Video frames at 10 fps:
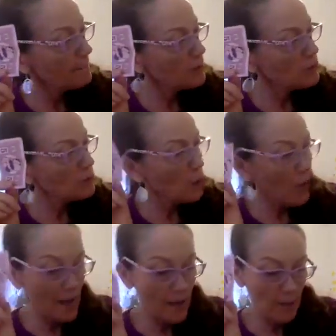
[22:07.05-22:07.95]
So
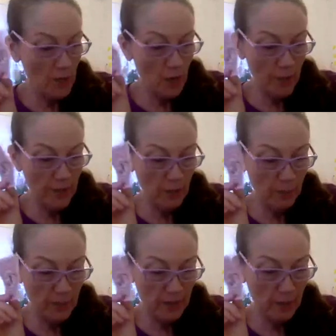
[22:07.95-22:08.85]
I am going to
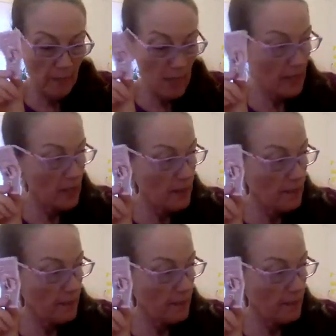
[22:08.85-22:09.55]
put the money